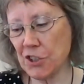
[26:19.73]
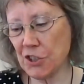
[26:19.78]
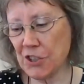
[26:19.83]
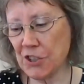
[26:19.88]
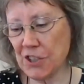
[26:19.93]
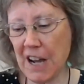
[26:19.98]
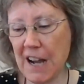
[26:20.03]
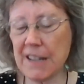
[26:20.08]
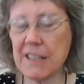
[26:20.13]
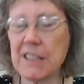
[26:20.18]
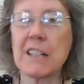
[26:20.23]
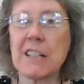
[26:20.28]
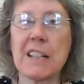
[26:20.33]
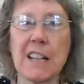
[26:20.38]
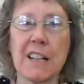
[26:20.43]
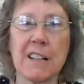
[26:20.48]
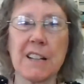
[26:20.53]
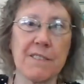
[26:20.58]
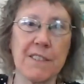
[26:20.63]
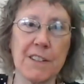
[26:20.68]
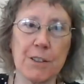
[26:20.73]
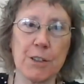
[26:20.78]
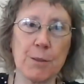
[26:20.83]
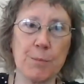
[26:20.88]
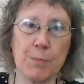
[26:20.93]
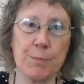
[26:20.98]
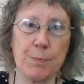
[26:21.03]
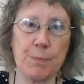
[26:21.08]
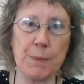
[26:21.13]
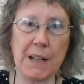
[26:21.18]
you're not going to get a
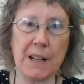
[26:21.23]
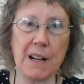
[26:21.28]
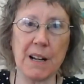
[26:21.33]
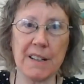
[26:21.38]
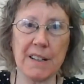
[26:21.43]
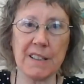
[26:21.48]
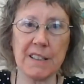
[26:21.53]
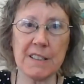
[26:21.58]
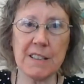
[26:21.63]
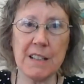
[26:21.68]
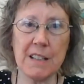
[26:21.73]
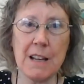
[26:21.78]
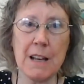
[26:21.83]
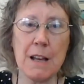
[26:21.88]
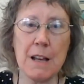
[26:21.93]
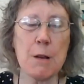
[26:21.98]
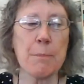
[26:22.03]
very big onion.